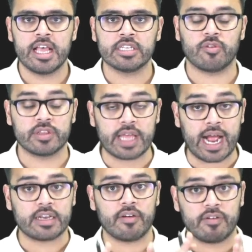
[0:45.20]
So
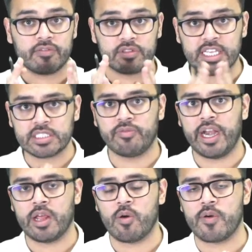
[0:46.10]
that this
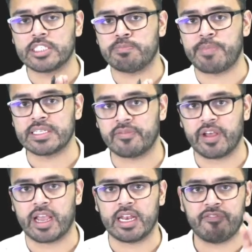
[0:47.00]
video is
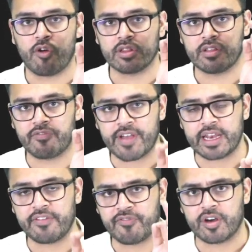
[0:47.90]
specifically for the
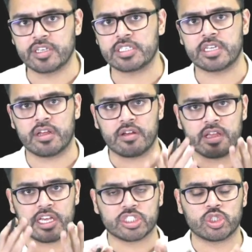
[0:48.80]
very first
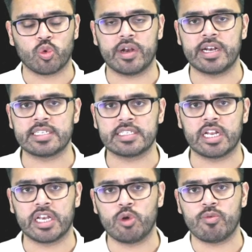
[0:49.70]
year students,
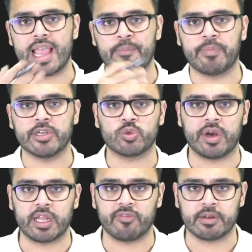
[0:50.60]
the new MBBS
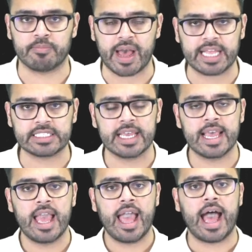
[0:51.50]
21 batch.
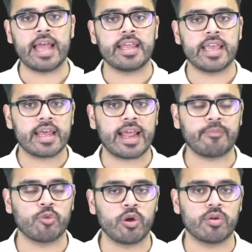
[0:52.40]
And here I
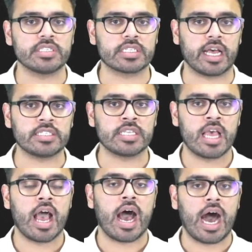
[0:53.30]
am going to discuss
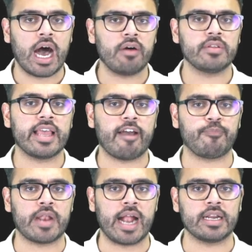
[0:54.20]
how they
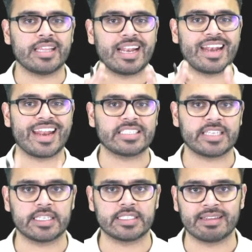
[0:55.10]
have planned the
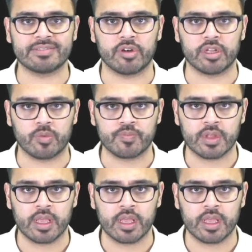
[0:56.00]
next exams for you.